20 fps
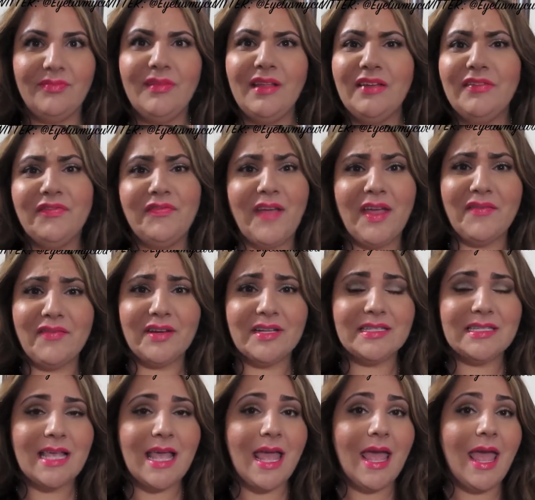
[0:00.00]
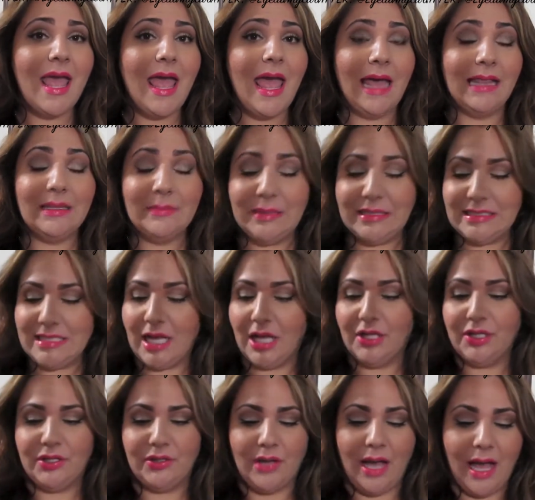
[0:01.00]
favorites, and let me tell
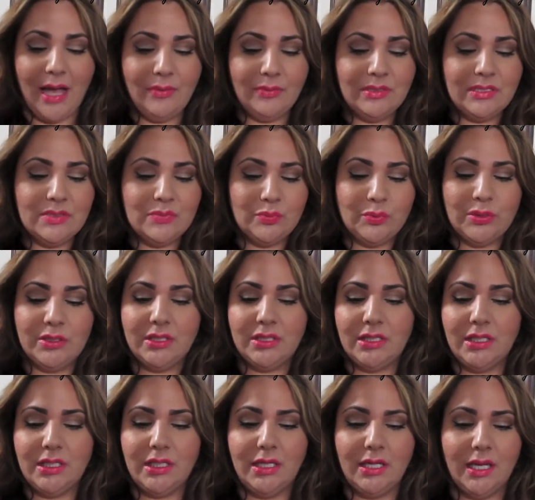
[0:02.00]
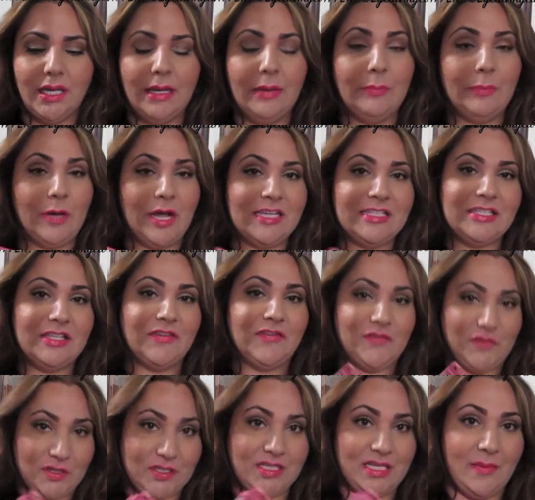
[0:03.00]
you, I was really impressed the
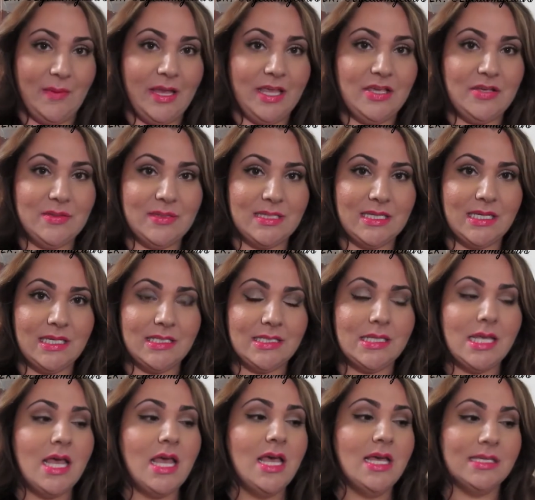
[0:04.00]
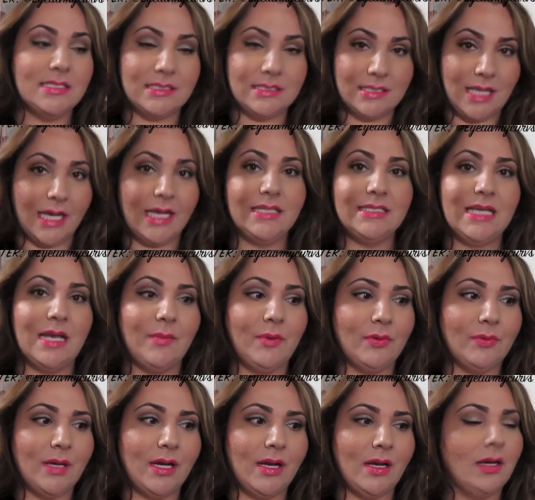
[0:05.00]
first time I used this. Second time
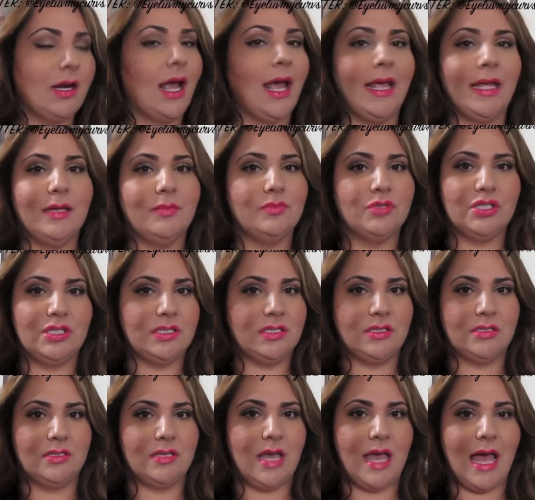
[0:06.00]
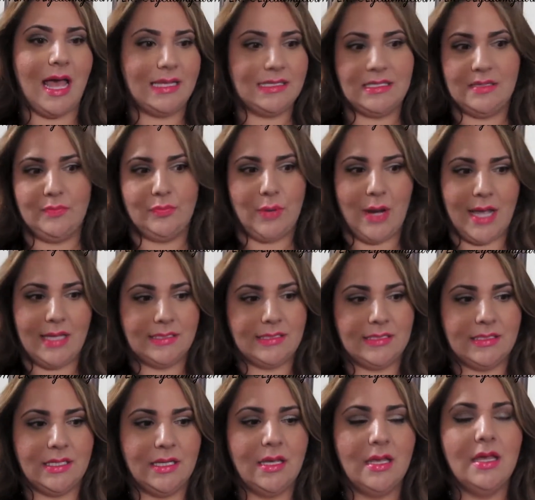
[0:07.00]
around, I am just as
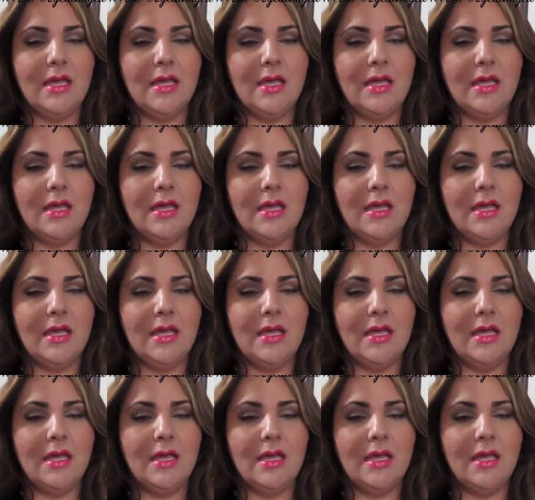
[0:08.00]
impressed.